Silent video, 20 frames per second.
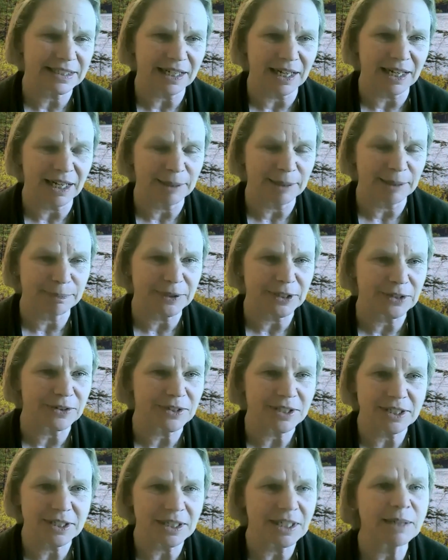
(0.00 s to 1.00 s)
um, you know,
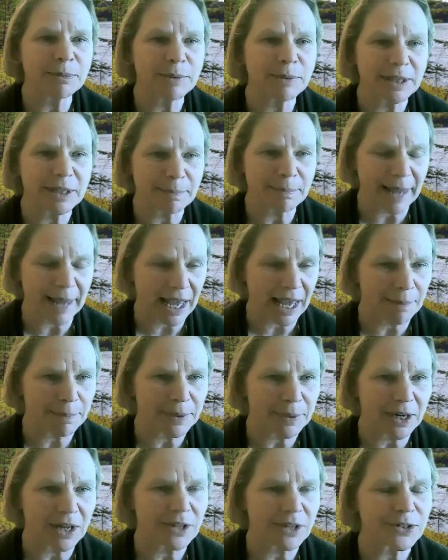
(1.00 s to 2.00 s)
starting with a map,
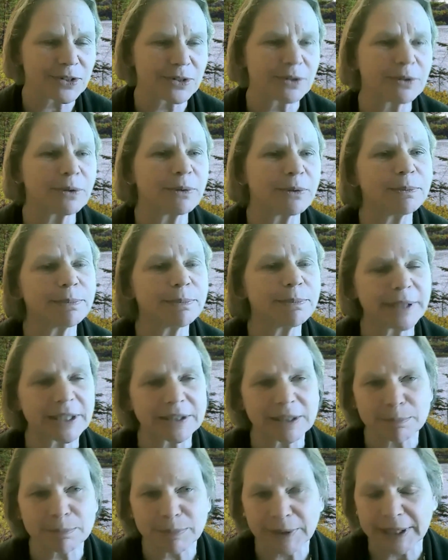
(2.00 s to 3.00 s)
but also be
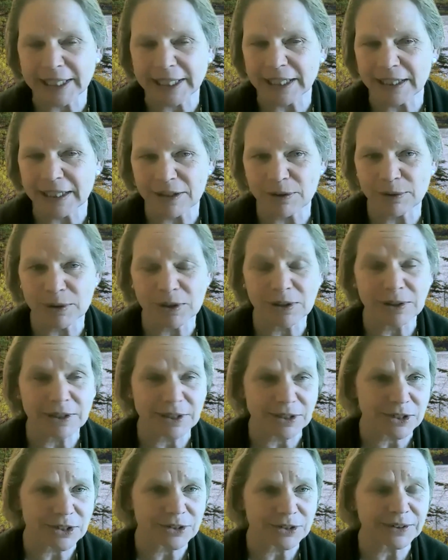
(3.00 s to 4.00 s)
able to bring in an oral
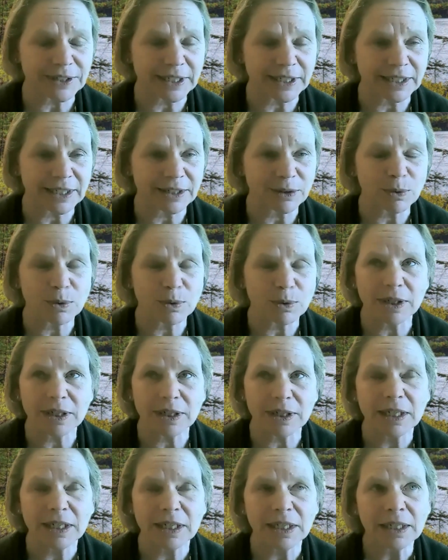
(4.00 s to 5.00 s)
history
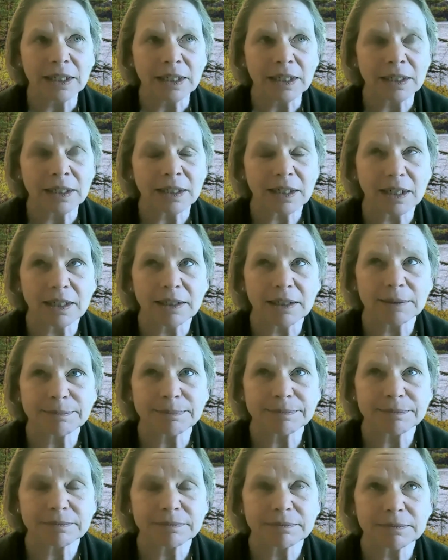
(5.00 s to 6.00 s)
or,
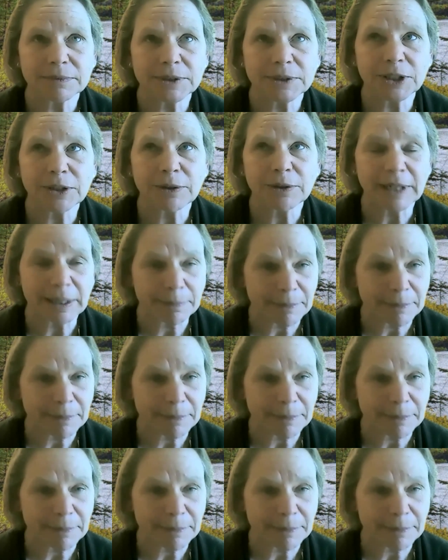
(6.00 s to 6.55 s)
um, you know,